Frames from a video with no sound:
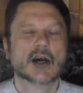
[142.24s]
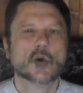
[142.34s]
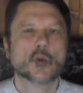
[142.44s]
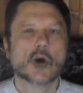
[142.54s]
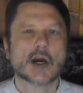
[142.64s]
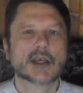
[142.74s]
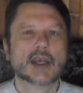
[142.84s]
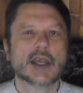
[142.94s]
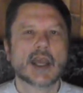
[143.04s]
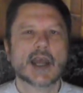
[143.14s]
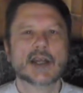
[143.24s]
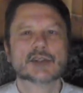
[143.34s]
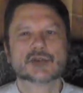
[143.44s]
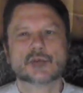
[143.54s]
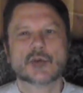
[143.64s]
walking
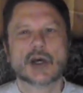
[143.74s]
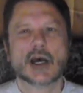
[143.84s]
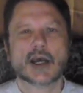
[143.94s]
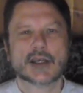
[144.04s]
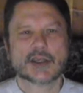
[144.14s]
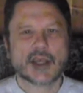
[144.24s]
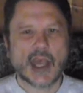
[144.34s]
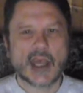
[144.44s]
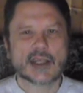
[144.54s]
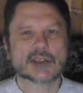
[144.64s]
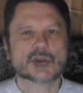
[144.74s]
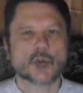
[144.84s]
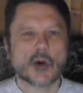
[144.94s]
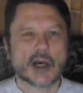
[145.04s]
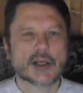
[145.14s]
aids, canes,
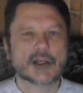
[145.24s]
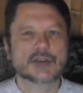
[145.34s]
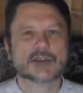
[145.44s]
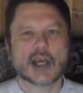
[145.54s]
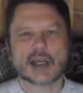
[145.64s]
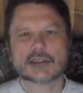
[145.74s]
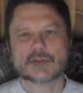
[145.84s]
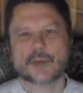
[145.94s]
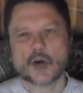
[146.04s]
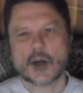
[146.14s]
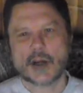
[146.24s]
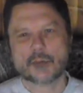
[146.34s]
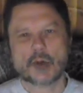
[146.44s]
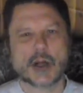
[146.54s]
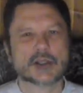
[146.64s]
walking sticks, forearm
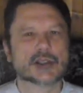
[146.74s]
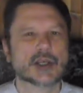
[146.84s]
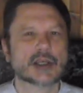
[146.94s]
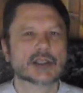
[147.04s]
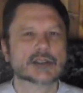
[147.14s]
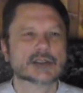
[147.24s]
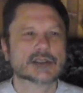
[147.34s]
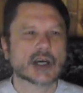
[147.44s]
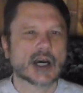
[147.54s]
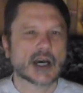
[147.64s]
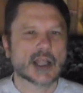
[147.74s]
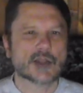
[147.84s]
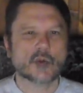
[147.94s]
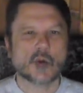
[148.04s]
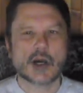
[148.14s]
crutches,
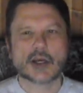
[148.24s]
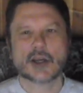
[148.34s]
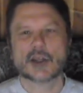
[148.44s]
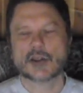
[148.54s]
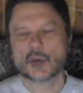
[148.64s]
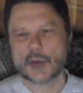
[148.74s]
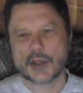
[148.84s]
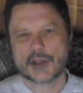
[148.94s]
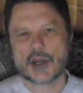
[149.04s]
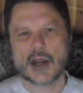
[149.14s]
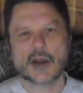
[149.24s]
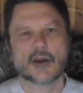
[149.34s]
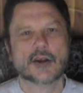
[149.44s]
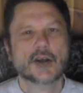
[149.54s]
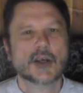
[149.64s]
the walker, the
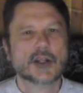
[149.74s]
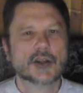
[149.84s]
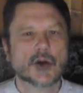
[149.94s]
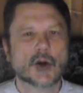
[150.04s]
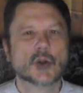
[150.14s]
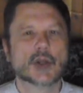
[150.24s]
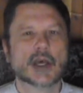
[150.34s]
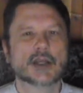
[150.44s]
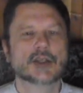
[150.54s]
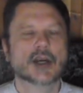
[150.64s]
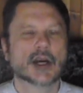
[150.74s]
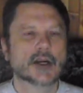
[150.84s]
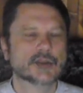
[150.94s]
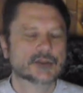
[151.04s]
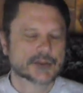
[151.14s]
wheelchair, the whole 9
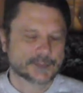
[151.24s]
yards.